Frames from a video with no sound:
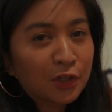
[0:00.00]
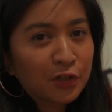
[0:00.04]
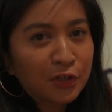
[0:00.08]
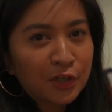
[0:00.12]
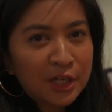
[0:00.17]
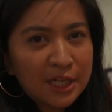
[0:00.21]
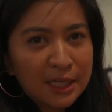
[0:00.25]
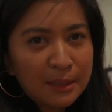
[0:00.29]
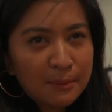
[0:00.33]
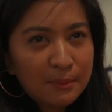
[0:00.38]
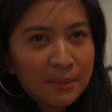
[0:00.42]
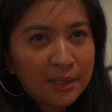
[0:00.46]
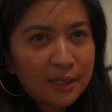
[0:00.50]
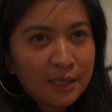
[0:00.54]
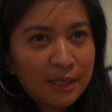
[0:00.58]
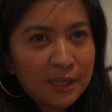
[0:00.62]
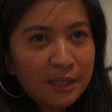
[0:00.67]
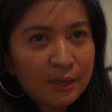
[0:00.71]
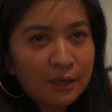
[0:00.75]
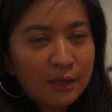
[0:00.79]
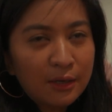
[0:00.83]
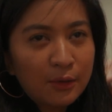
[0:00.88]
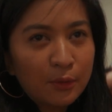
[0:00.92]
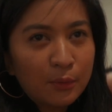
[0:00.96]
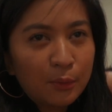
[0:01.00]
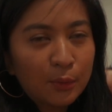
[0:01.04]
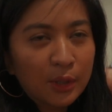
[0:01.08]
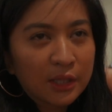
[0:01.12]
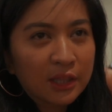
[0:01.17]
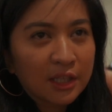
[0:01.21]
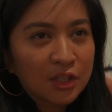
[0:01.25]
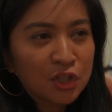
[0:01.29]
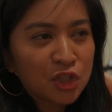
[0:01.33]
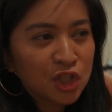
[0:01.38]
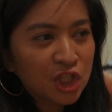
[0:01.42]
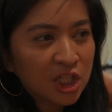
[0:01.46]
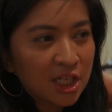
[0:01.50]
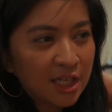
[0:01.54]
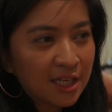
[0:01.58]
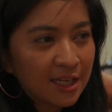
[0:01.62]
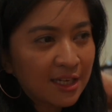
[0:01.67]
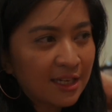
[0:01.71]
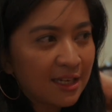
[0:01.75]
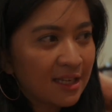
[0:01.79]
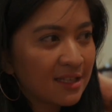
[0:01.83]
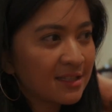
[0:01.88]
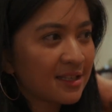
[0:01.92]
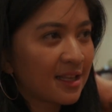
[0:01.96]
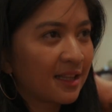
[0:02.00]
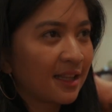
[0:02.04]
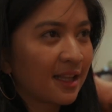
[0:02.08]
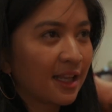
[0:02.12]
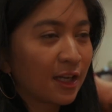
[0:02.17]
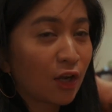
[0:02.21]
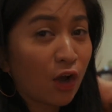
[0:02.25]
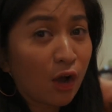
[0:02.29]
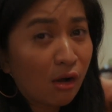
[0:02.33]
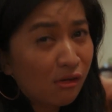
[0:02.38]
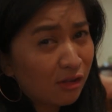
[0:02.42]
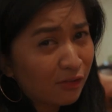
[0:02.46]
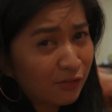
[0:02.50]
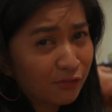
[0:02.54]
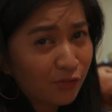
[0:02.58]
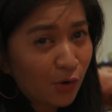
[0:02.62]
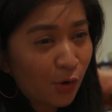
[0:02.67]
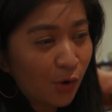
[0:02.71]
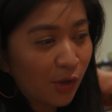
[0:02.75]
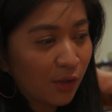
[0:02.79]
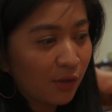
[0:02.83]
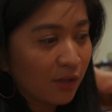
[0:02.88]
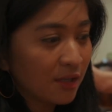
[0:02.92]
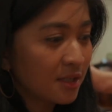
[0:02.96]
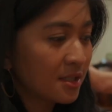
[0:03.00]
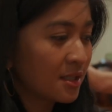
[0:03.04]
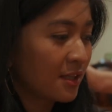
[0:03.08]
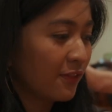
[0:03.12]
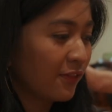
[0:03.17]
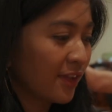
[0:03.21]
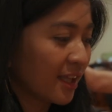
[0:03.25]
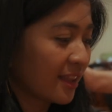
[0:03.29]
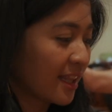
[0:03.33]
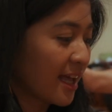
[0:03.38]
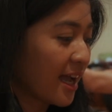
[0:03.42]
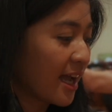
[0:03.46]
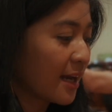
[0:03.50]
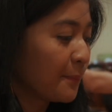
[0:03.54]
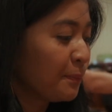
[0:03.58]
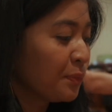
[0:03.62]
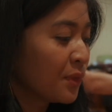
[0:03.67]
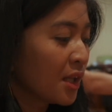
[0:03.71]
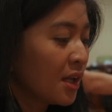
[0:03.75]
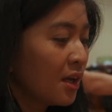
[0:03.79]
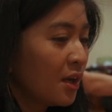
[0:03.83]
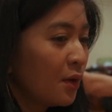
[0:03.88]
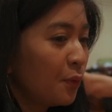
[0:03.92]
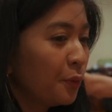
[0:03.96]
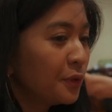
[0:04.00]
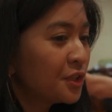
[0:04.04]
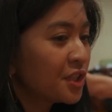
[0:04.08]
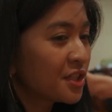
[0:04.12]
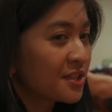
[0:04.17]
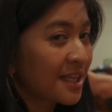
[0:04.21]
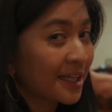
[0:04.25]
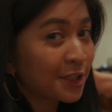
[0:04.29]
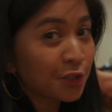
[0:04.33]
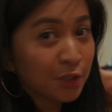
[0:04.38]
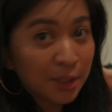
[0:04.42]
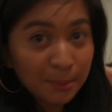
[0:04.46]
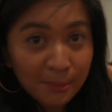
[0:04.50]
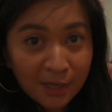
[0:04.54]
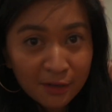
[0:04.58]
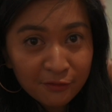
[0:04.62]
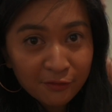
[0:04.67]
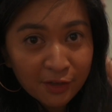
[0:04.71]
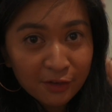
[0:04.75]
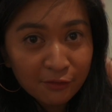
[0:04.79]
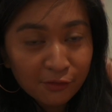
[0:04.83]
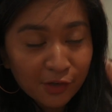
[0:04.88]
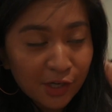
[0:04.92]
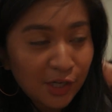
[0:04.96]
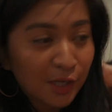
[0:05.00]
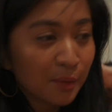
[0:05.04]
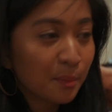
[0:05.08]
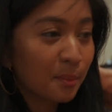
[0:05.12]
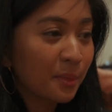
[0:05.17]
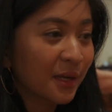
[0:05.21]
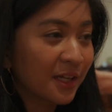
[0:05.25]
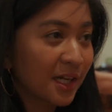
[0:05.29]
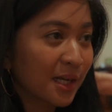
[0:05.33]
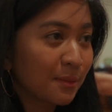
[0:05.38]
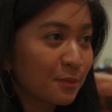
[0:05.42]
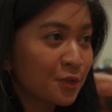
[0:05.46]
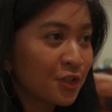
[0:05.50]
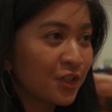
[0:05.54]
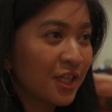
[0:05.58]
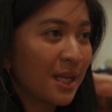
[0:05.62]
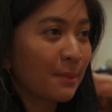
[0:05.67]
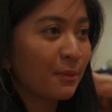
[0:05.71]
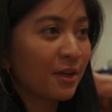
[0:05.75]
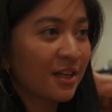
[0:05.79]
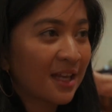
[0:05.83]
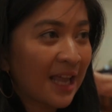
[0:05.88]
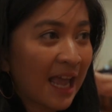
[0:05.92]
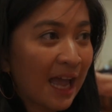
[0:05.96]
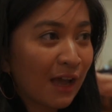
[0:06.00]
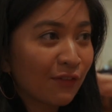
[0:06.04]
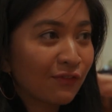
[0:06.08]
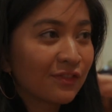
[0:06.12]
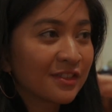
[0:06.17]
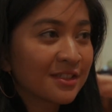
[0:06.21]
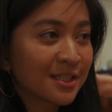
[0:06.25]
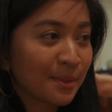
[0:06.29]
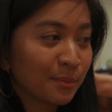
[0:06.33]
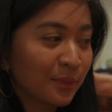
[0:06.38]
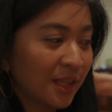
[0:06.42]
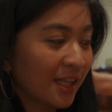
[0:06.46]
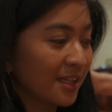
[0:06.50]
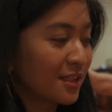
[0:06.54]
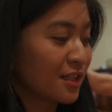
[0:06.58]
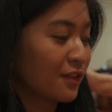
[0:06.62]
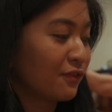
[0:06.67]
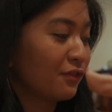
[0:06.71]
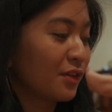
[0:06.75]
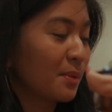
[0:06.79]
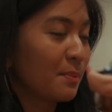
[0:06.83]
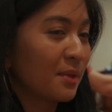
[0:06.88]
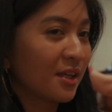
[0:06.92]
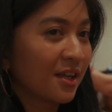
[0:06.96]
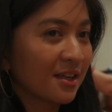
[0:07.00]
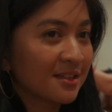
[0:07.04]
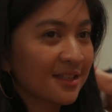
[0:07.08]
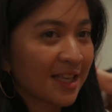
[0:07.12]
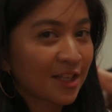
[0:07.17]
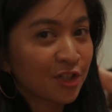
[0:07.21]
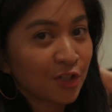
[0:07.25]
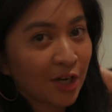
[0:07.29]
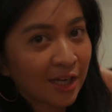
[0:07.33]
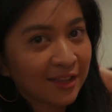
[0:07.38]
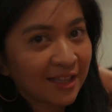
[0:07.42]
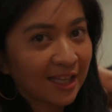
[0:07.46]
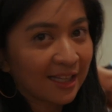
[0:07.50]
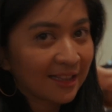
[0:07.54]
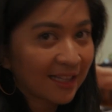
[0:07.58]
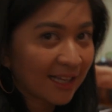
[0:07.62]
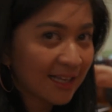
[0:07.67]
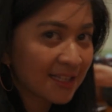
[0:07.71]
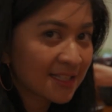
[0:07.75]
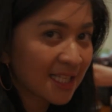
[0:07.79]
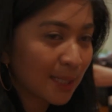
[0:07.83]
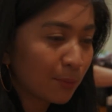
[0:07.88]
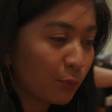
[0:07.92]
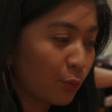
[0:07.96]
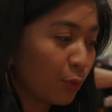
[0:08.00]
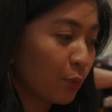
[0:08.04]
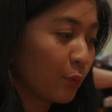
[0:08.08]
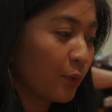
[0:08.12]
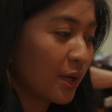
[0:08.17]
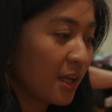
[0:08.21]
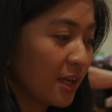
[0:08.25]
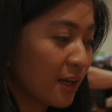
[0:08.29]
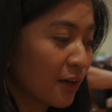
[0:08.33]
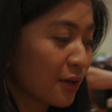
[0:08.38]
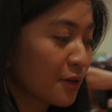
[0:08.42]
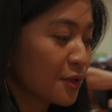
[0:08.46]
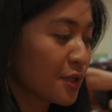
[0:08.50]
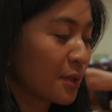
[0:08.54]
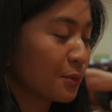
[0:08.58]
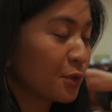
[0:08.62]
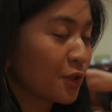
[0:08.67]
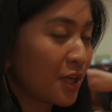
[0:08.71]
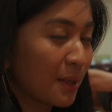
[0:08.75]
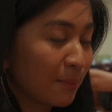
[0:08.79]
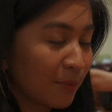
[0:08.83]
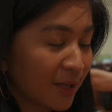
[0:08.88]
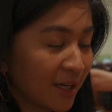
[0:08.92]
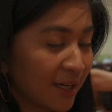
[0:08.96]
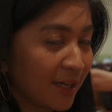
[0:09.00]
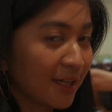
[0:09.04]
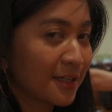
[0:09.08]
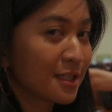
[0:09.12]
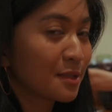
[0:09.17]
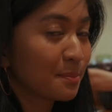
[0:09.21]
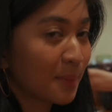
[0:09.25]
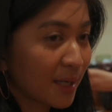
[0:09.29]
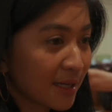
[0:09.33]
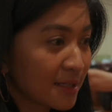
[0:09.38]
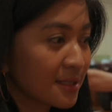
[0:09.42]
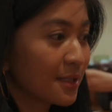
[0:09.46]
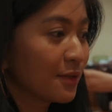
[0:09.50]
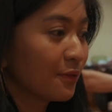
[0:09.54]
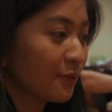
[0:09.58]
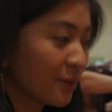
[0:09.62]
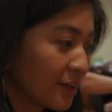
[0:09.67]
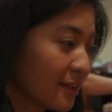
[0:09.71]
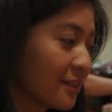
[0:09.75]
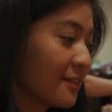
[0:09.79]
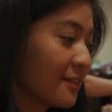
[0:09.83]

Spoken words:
creamy with cheese and like olive oil, stuff like that, which is actually my favorite. But today I'm gonna have something different because I tried that last time when we were here, so today I'm getting it spicy.